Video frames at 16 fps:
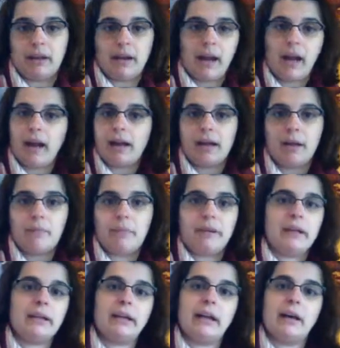a car coming
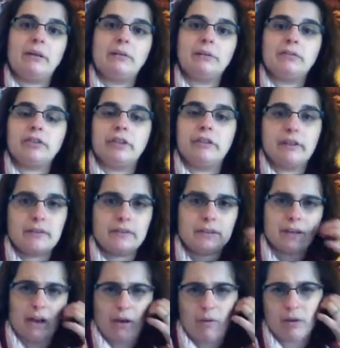in and out during
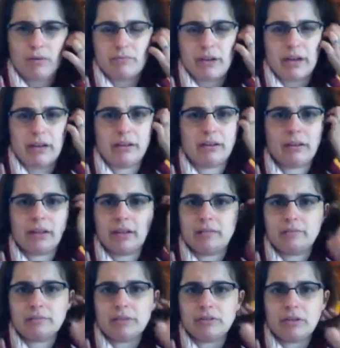snow and rain
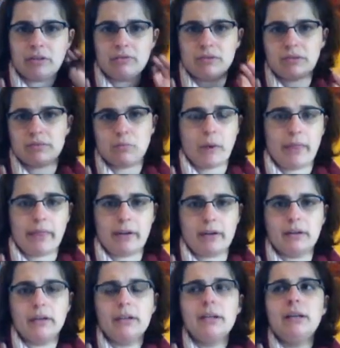and gross
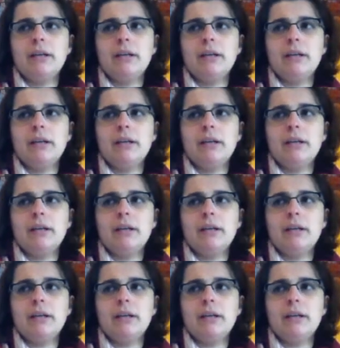weather.